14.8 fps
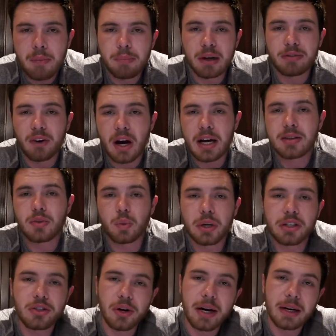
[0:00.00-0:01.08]
But for us,
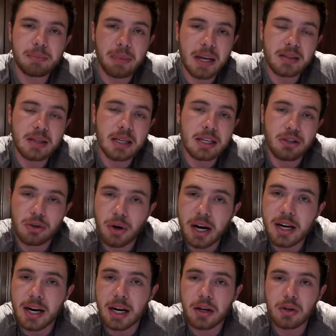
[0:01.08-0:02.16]
we're trade basically
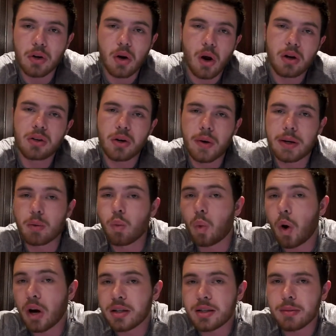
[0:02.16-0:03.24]
trading, not knowing
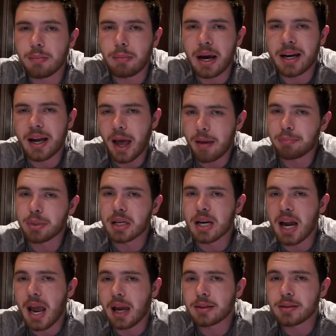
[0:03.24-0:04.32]
what might happen
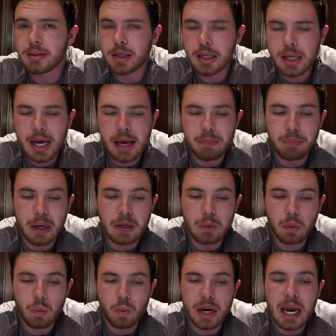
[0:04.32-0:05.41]
next. But
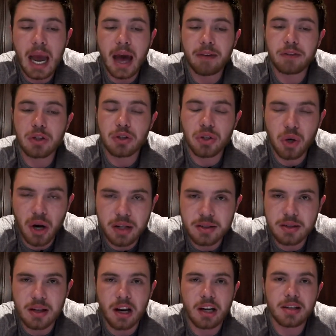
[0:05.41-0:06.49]
we have to
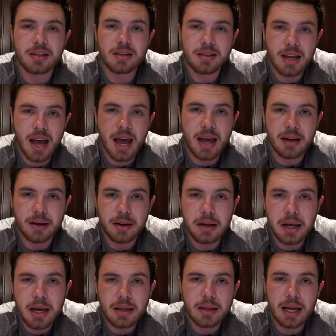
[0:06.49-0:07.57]
trust and understand
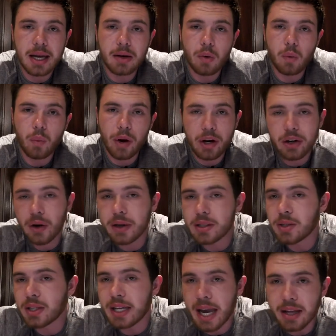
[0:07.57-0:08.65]
that we're going
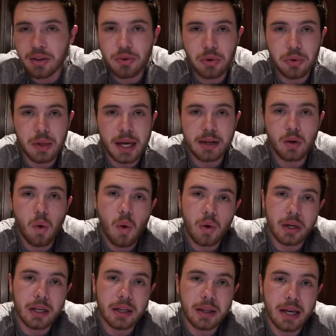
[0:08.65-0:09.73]
to get through that
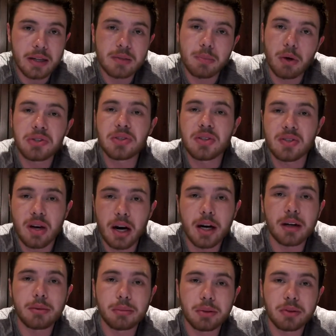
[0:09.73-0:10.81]
corner that is most
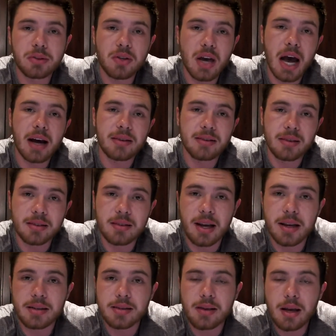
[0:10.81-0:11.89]
desirable to our
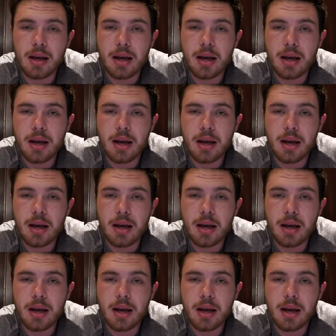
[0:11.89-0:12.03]
success.